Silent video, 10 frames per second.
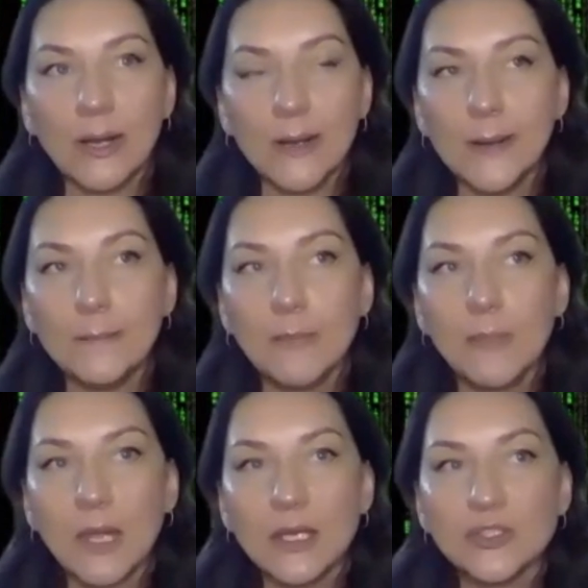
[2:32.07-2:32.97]

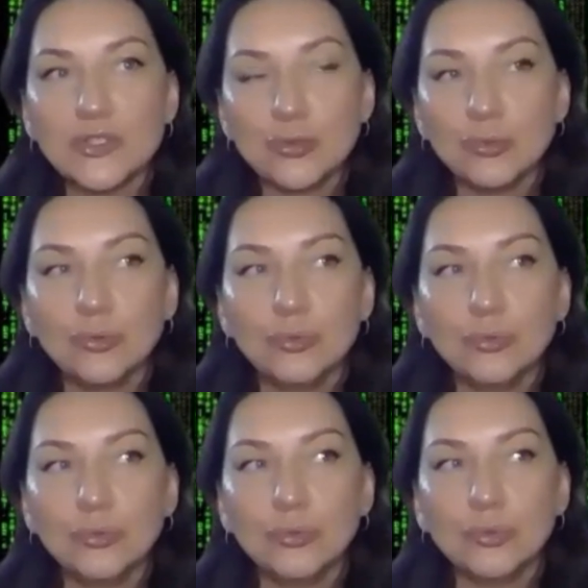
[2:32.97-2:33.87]

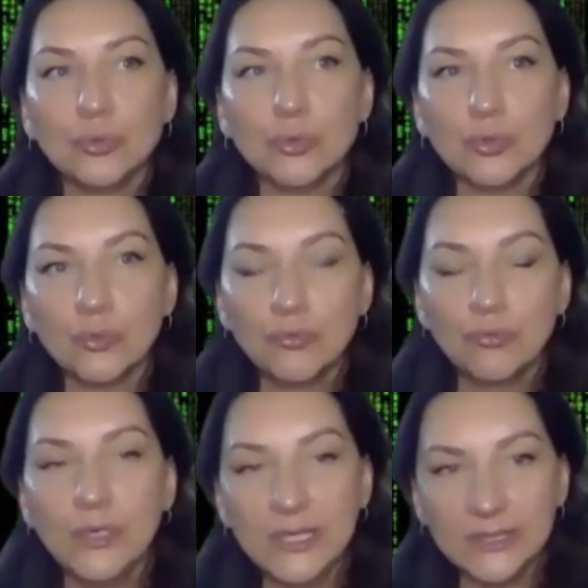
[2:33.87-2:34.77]
to
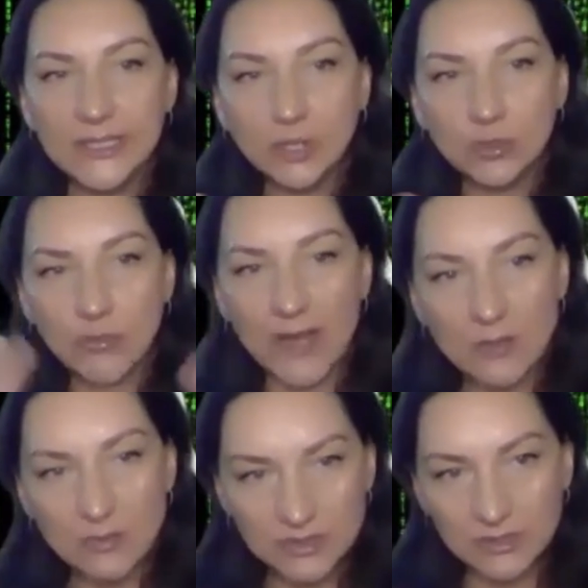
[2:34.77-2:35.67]
really
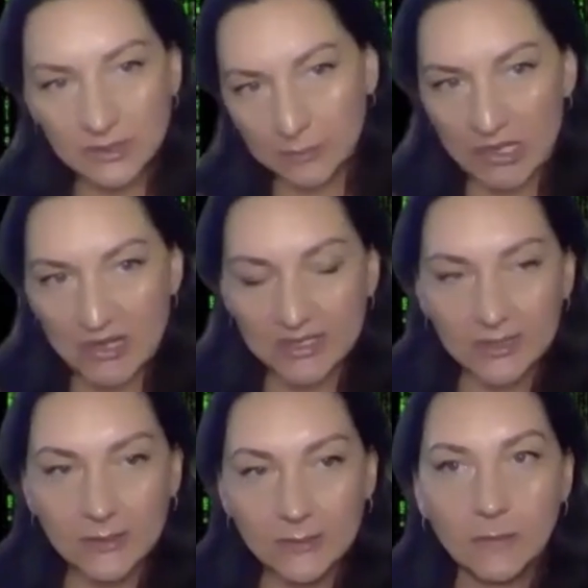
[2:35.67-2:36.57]
ground in the
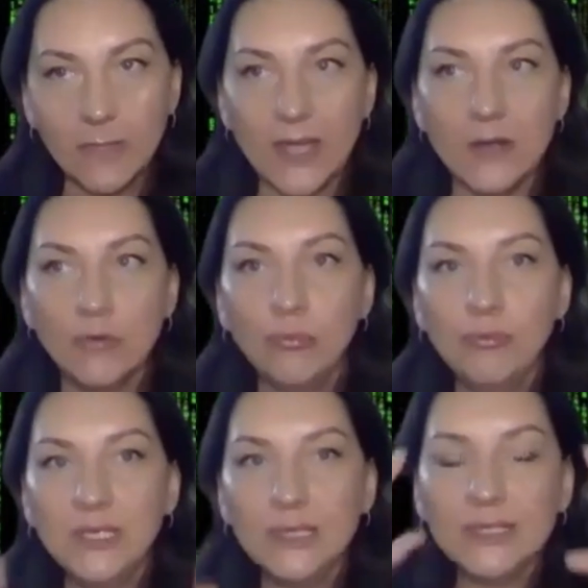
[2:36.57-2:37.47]
body
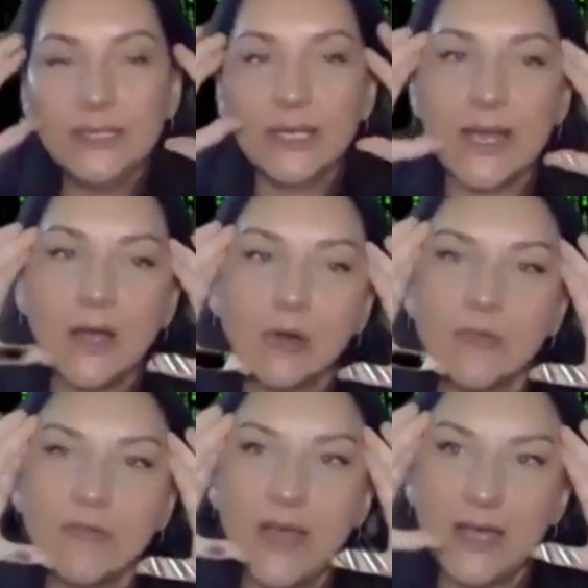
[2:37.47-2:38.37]
and really get
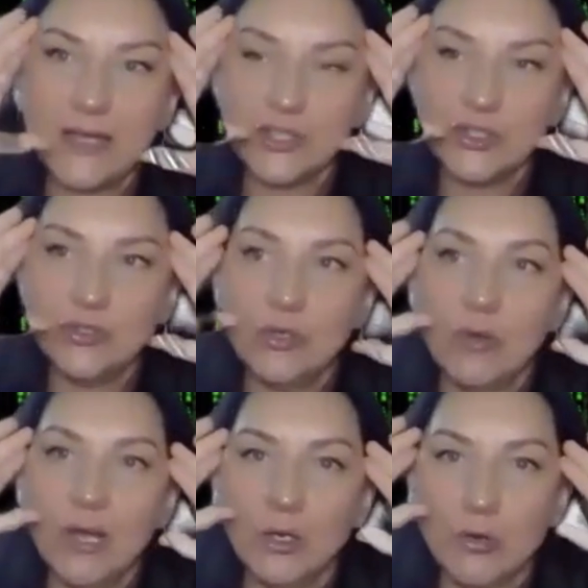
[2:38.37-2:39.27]
out of that,
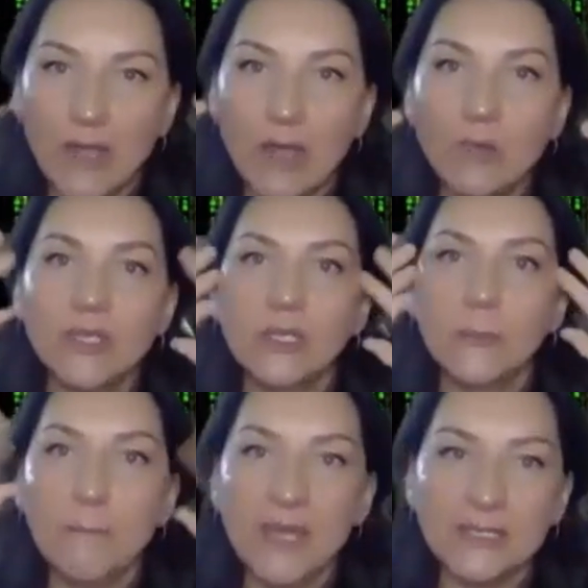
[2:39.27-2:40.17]

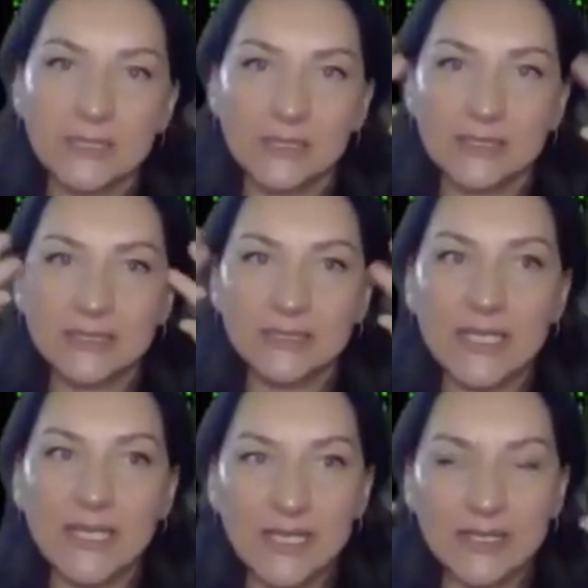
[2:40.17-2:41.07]
ungrounding mental
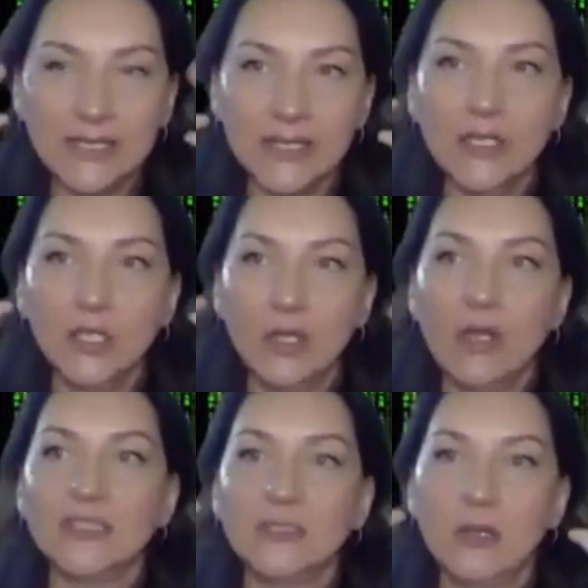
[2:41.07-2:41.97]
state and getting
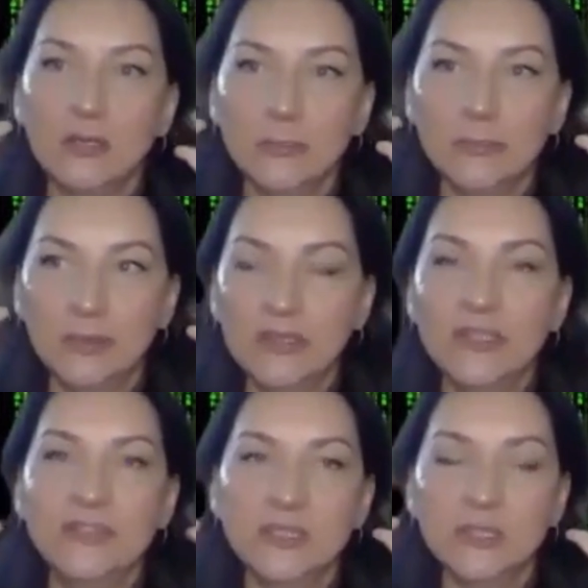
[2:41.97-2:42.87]
lost in all the
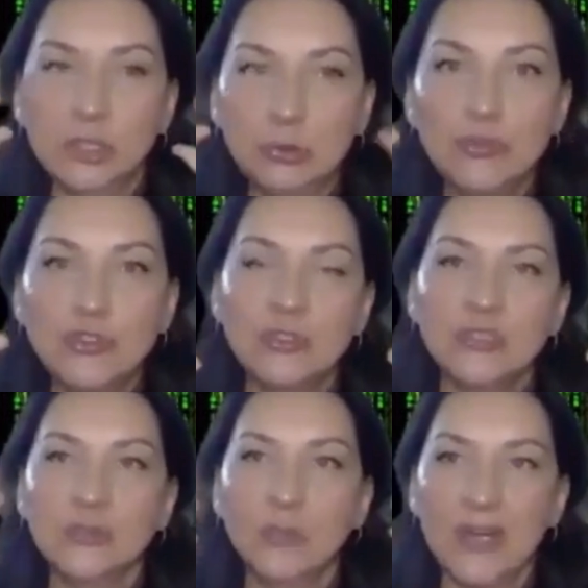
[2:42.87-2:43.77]
beliefs and
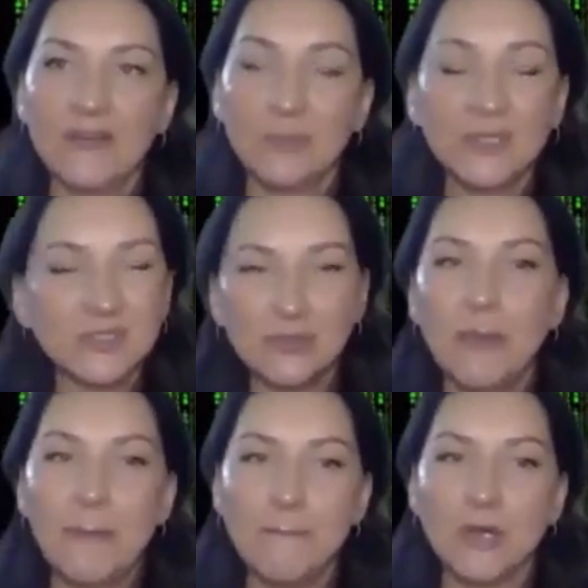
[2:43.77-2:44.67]
illusions and whatever. Because
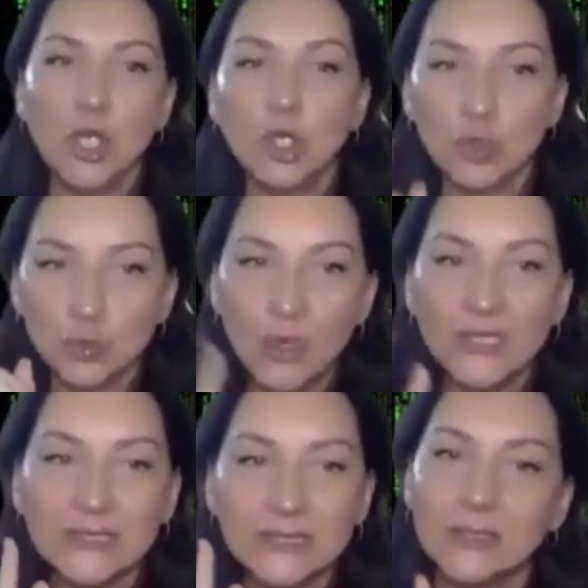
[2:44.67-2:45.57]
remember, not
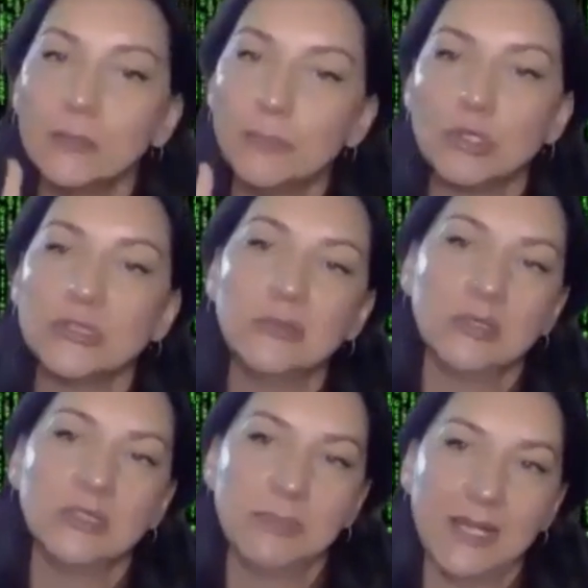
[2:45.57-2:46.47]
one single
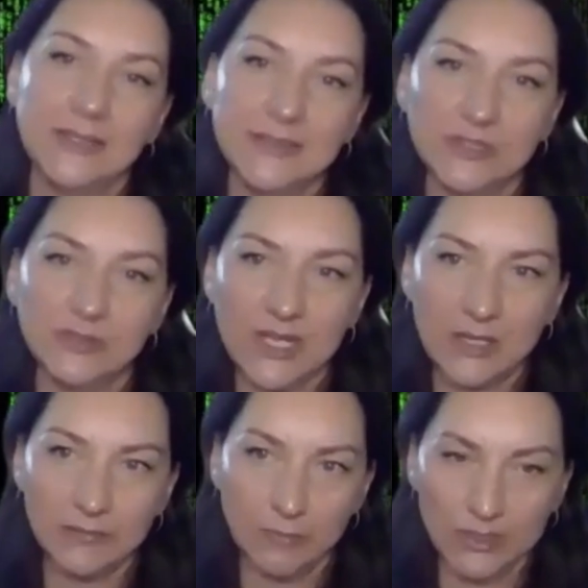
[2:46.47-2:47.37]
person on this planet sees
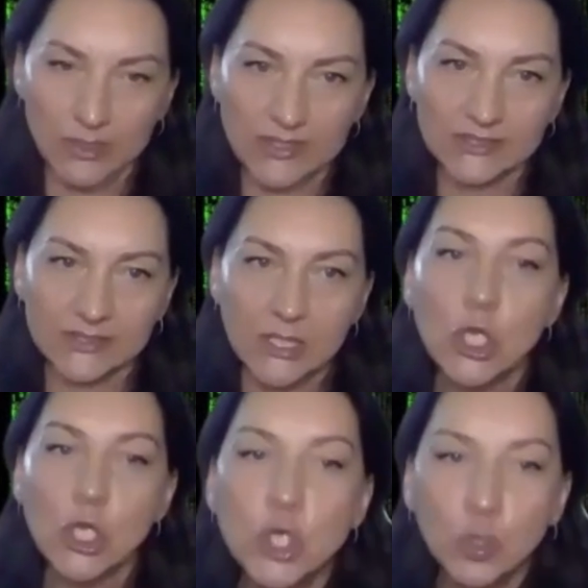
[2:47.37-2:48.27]
reality for what it is.
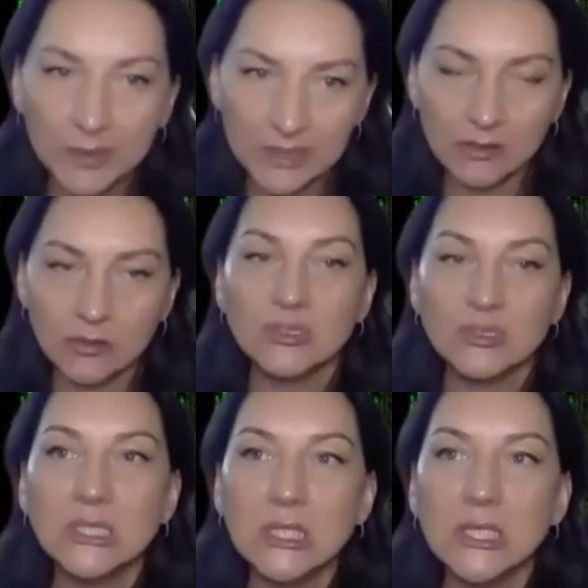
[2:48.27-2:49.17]
Nobody.
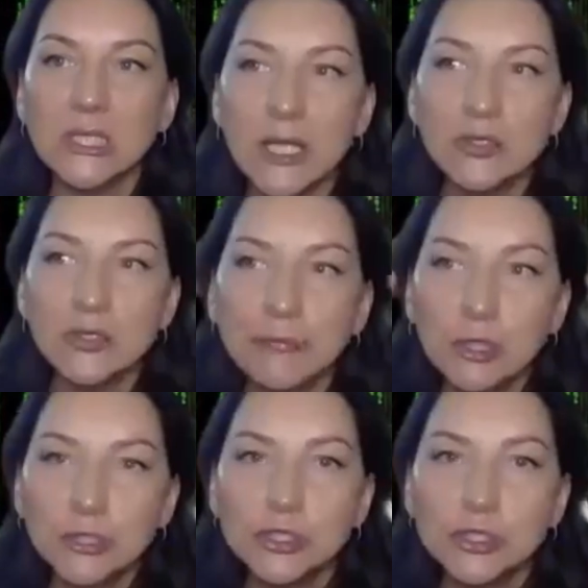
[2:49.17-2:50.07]
You see and you
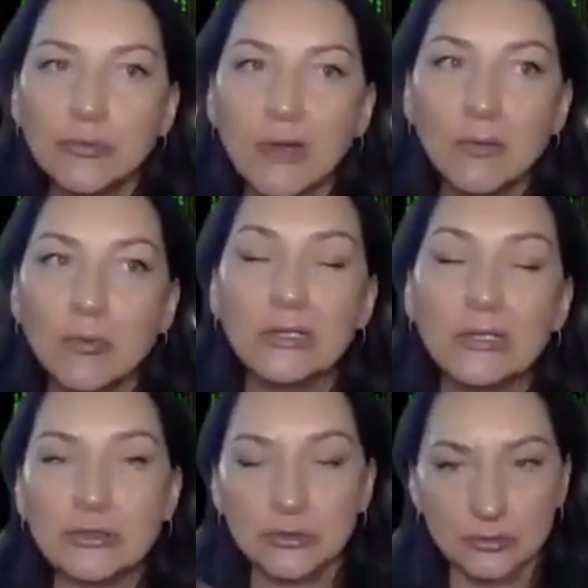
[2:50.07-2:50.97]
filter through our
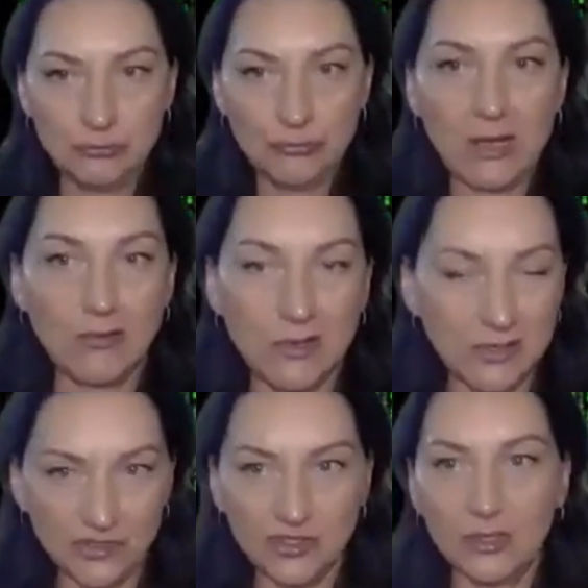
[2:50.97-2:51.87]

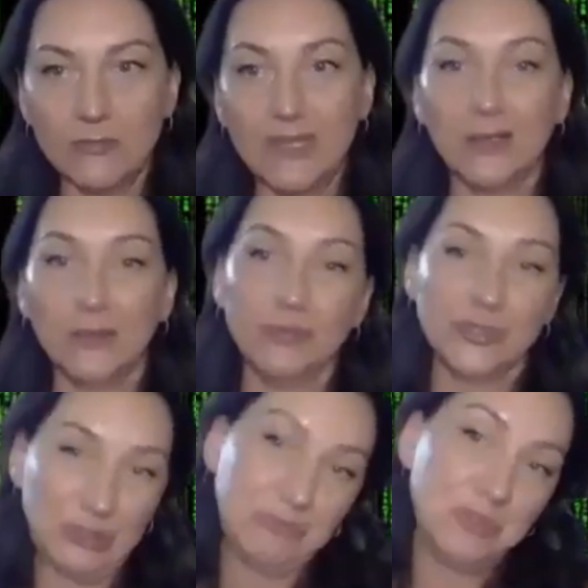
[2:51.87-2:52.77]
energetic makeup,
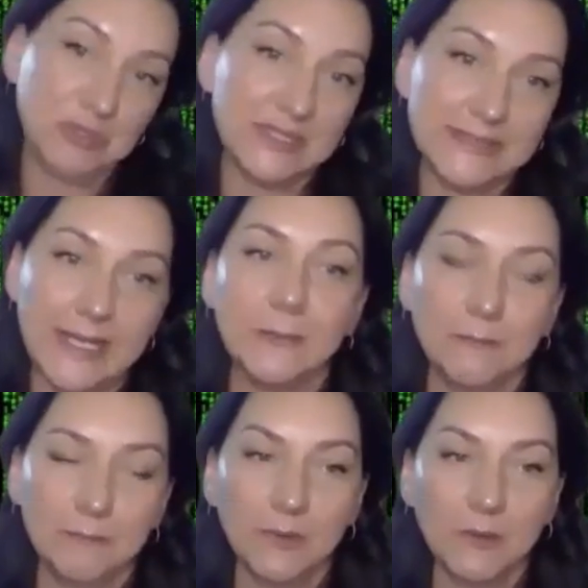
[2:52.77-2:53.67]
which is your design,
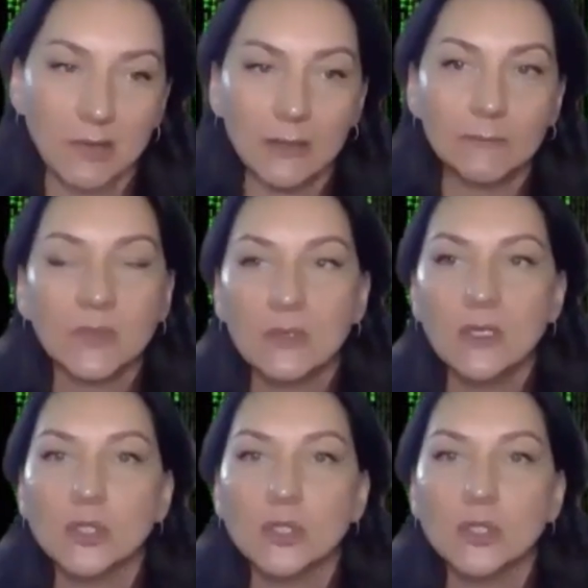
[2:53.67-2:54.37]
right?